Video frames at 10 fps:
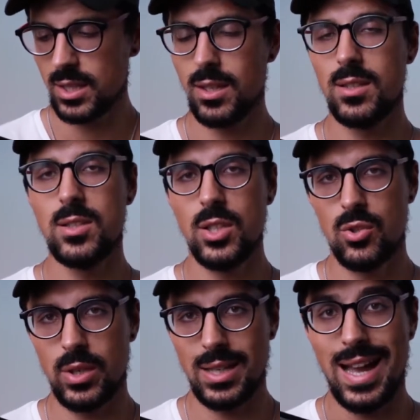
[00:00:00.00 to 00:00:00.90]

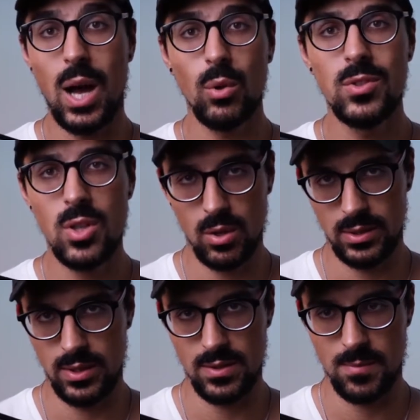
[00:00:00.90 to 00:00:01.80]
considering how tall
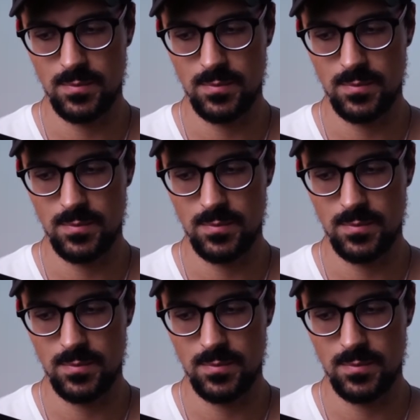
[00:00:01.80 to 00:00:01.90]
it is.